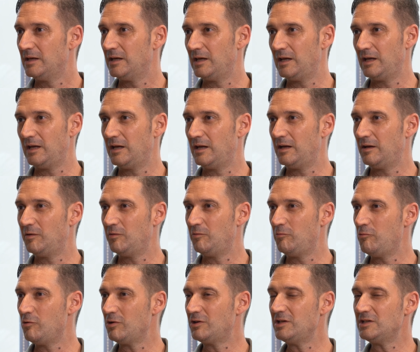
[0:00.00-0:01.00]

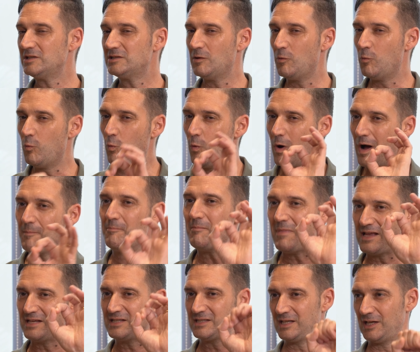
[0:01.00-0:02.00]
What is the one
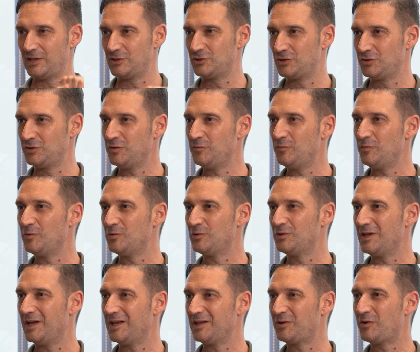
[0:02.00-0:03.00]
message you
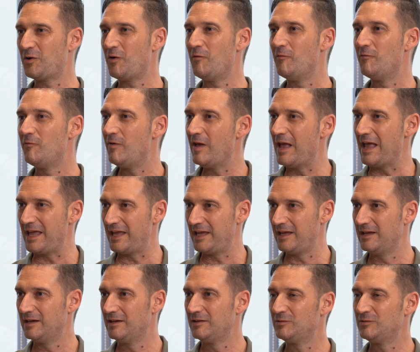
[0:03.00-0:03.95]
would convey